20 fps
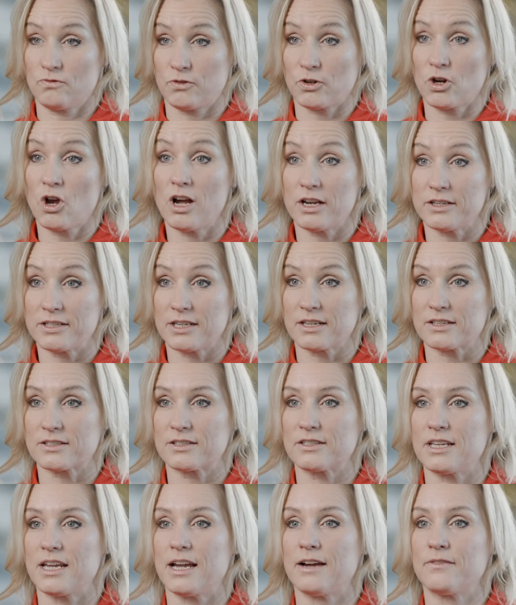For
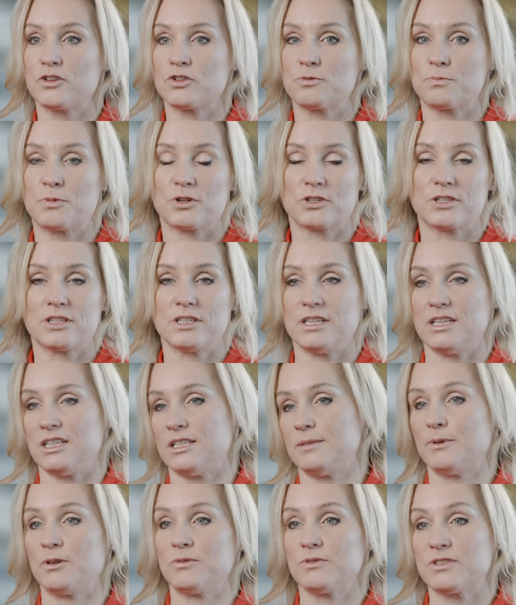context, the average person
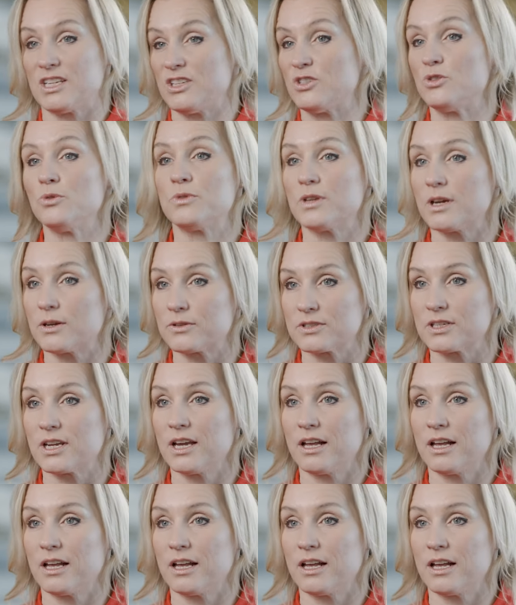needs about, say, 2,000